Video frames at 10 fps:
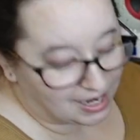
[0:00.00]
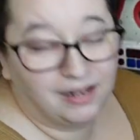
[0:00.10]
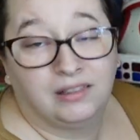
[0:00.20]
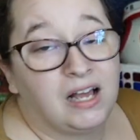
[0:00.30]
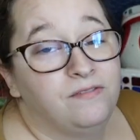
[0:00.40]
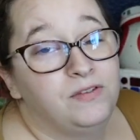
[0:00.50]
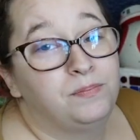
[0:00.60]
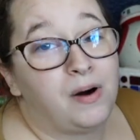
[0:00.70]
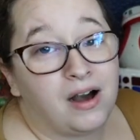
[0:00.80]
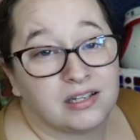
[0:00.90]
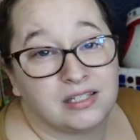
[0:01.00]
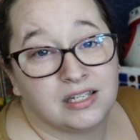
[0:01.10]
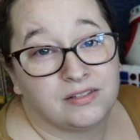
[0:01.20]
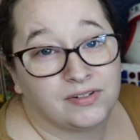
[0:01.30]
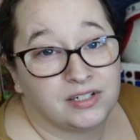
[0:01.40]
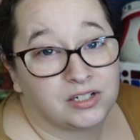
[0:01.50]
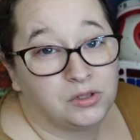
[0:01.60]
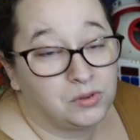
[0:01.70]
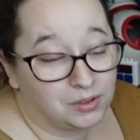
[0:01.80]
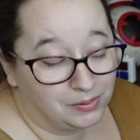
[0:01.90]
and I love the boxes for
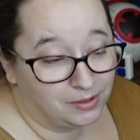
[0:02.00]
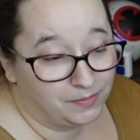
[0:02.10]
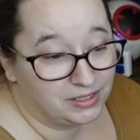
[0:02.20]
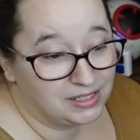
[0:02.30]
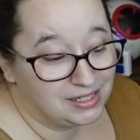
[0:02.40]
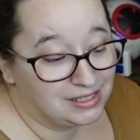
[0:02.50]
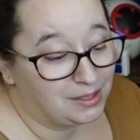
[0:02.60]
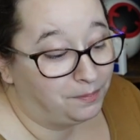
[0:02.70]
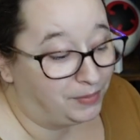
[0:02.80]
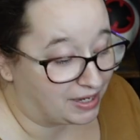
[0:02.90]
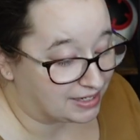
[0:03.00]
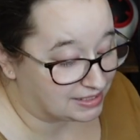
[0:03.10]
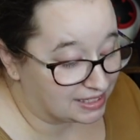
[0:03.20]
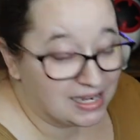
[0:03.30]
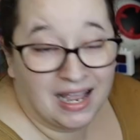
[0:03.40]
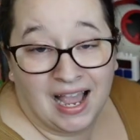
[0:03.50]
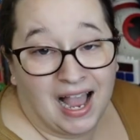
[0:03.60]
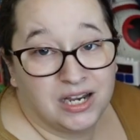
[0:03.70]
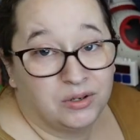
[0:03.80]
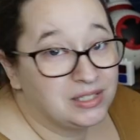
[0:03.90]
decor purposes, but
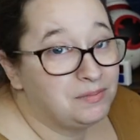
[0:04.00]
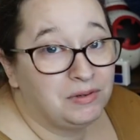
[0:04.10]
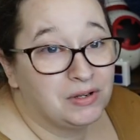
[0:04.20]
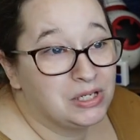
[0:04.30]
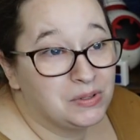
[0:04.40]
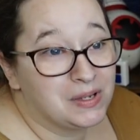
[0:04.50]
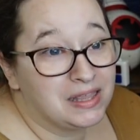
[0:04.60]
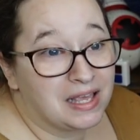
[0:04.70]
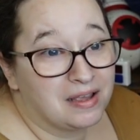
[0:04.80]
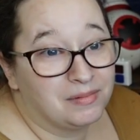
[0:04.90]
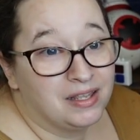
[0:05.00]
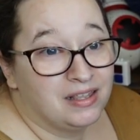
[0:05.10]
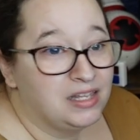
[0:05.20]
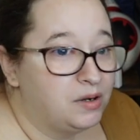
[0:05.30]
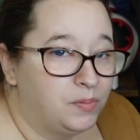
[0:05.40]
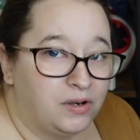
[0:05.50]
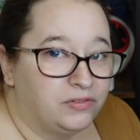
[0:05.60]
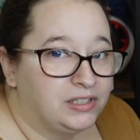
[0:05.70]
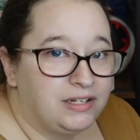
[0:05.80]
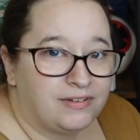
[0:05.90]
I don't see me redoing them. They are
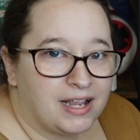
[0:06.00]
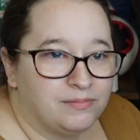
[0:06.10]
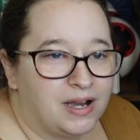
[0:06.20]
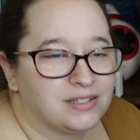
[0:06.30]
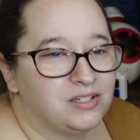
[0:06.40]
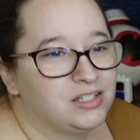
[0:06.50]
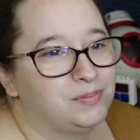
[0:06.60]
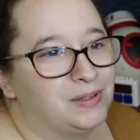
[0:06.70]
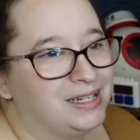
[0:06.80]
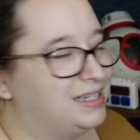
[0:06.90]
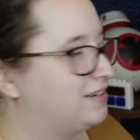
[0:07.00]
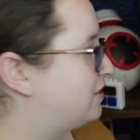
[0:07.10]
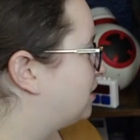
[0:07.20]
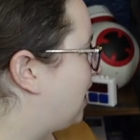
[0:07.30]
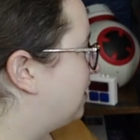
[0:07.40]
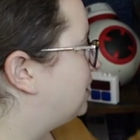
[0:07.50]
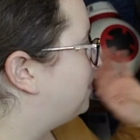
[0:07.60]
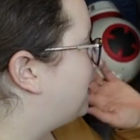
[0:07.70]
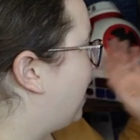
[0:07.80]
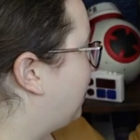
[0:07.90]
perfectly fine puzzles, but they've just kind of just
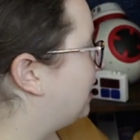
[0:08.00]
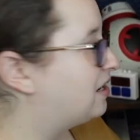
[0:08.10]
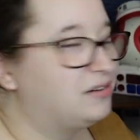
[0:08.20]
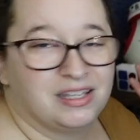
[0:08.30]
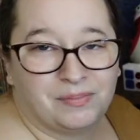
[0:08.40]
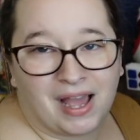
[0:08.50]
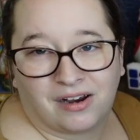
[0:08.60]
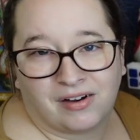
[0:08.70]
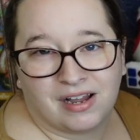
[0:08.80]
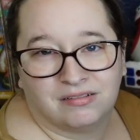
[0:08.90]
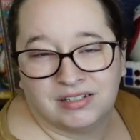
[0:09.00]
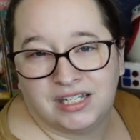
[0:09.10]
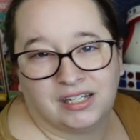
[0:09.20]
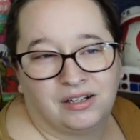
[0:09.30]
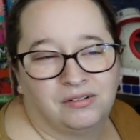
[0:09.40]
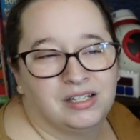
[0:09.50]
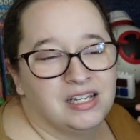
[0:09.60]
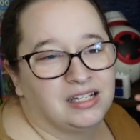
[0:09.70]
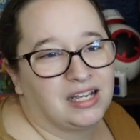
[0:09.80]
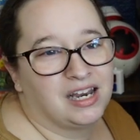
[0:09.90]
been hanging out in the background, you know,
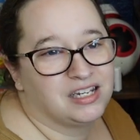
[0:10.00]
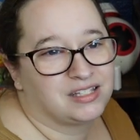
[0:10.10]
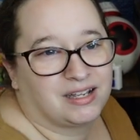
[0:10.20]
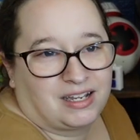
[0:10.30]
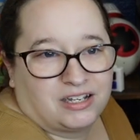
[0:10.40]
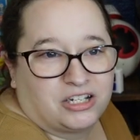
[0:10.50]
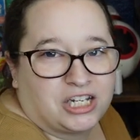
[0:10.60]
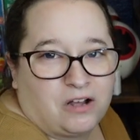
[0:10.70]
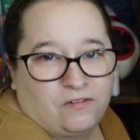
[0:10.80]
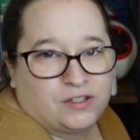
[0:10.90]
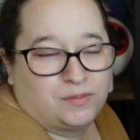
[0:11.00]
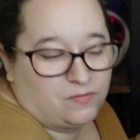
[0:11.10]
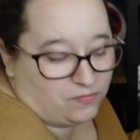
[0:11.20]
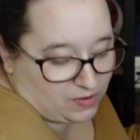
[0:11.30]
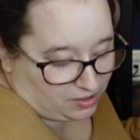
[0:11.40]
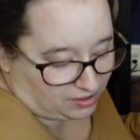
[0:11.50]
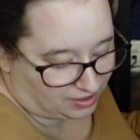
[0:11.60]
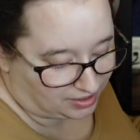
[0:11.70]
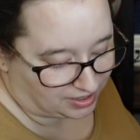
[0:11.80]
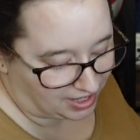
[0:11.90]
kind of just like a shelf filler.
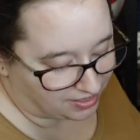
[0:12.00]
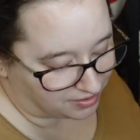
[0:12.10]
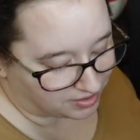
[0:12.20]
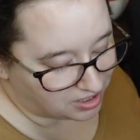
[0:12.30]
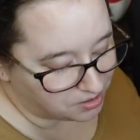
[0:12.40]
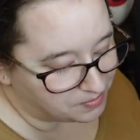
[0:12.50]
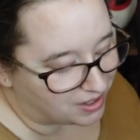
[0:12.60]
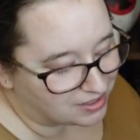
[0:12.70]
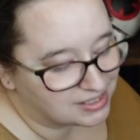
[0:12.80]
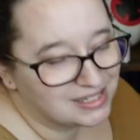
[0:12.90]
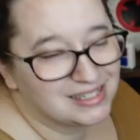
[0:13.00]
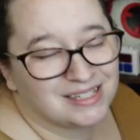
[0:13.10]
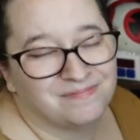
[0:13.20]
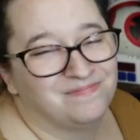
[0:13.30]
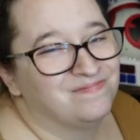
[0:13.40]
And again, they're cute boxes.